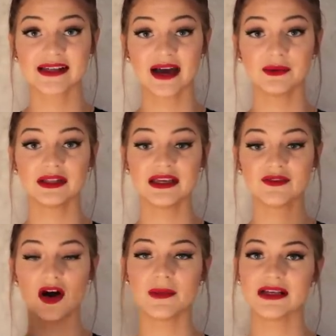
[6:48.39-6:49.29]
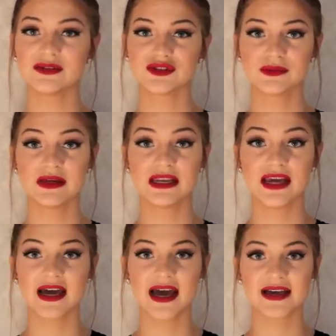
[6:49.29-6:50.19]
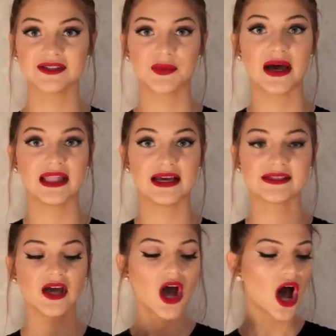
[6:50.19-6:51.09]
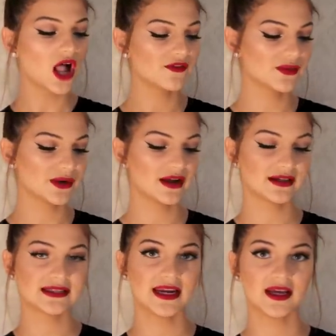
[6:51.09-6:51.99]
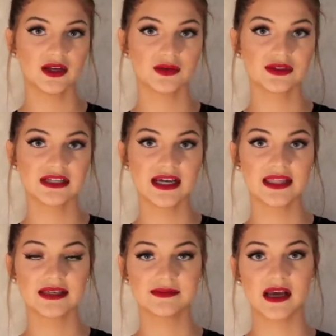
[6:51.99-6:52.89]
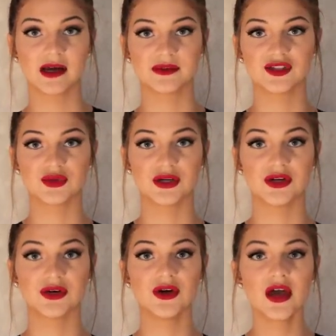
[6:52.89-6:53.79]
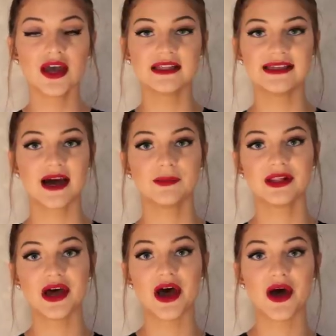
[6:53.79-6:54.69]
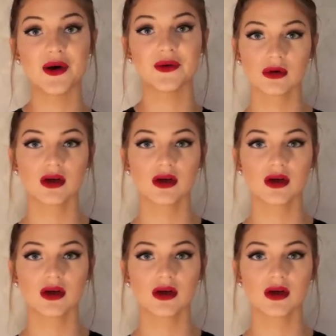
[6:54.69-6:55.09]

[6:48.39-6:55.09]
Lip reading: I will leave all my social media as well as all of the products that I used in this makeup tutorial down below.